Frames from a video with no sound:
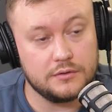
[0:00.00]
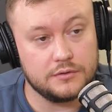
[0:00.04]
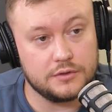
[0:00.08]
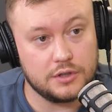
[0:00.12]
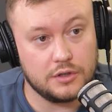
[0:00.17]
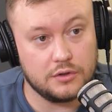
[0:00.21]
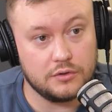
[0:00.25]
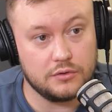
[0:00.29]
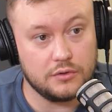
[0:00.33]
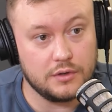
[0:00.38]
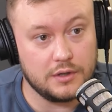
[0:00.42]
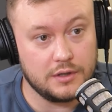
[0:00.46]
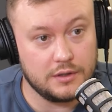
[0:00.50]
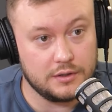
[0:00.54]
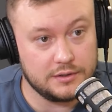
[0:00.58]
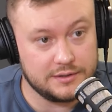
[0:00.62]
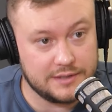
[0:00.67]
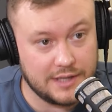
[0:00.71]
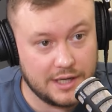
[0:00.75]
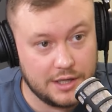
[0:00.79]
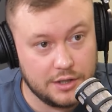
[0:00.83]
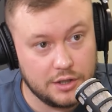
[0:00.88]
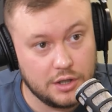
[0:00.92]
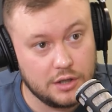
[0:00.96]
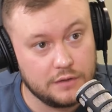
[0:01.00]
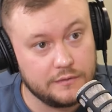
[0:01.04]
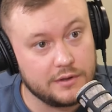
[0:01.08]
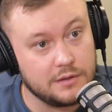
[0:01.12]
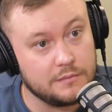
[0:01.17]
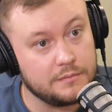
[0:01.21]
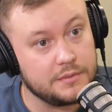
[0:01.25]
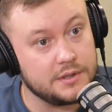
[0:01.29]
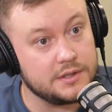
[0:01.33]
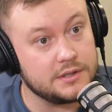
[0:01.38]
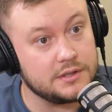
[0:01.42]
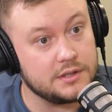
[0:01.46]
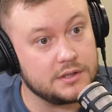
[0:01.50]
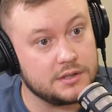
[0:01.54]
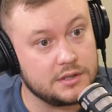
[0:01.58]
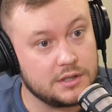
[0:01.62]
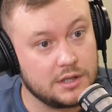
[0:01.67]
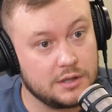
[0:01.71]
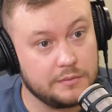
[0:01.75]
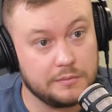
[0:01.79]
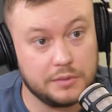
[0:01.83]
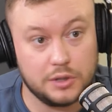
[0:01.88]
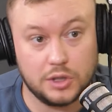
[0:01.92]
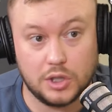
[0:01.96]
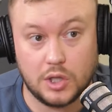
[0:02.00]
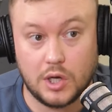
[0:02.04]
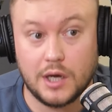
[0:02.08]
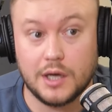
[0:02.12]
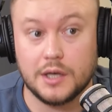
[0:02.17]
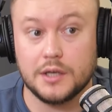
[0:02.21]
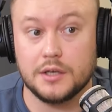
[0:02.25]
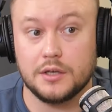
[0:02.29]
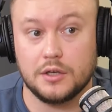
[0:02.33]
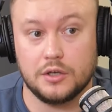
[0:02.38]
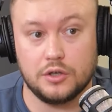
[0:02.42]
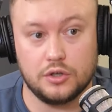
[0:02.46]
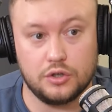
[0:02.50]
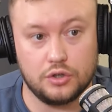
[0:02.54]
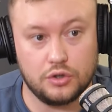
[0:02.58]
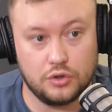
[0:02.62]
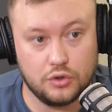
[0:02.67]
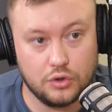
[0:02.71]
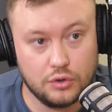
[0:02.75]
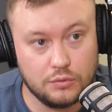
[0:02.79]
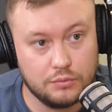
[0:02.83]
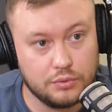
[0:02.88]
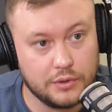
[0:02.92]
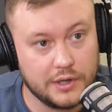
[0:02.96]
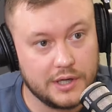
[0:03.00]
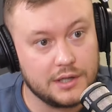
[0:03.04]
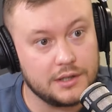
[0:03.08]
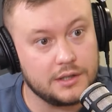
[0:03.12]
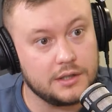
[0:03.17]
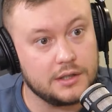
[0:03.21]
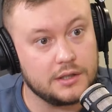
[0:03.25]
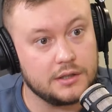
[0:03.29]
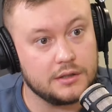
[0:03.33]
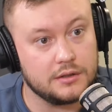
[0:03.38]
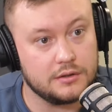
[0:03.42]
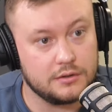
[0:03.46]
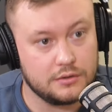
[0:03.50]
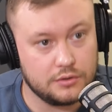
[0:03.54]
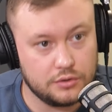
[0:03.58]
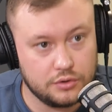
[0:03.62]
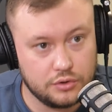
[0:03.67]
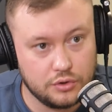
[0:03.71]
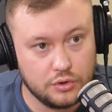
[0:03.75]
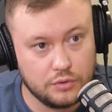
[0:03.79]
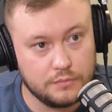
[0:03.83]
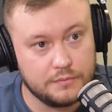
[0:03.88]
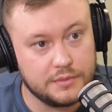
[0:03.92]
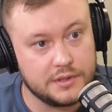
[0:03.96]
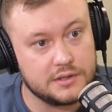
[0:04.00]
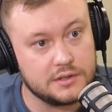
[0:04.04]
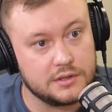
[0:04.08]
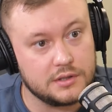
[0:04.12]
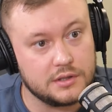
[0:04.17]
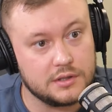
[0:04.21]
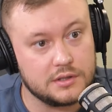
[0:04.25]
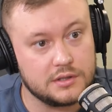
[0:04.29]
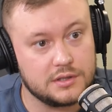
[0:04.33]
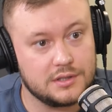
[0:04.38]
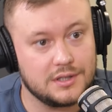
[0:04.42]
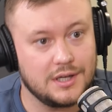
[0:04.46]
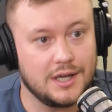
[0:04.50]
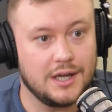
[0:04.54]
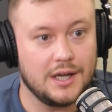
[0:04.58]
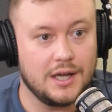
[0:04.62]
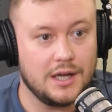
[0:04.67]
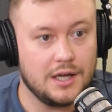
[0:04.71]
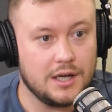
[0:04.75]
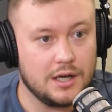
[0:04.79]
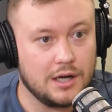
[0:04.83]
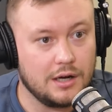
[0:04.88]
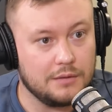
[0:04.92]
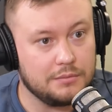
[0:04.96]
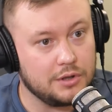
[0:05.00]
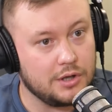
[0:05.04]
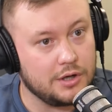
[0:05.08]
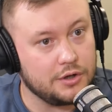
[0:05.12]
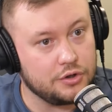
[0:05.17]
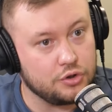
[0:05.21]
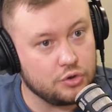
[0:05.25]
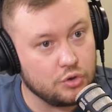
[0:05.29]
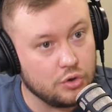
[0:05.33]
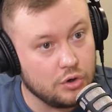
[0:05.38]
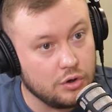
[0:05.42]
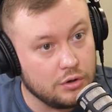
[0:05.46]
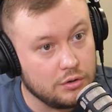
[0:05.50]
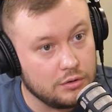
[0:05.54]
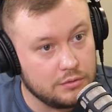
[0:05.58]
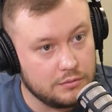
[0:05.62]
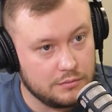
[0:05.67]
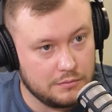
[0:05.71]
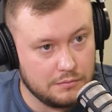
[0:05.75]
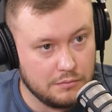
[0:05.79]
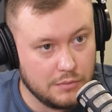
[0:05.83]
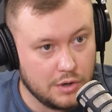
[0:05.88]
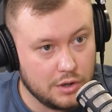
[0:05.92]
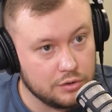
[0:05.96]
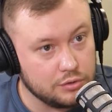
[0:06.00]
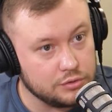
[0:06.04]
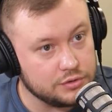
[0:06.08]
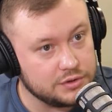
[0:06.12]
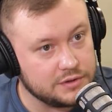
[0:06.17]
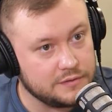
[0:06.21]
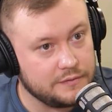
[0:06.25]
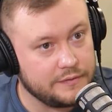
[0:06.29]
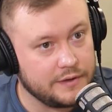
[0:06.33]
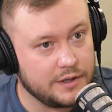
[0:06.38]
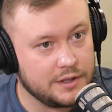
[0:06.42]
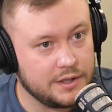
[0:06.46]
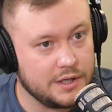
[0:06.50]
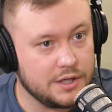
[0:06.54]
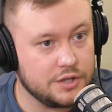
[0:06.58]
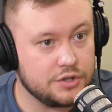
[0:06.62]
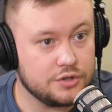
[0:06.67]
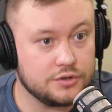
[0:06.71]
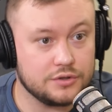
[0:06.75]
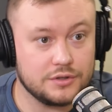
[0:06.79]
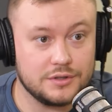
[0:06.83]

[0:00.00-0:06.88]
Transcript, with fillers: So take over the business, apply your branding, your business, apply your models and foundations.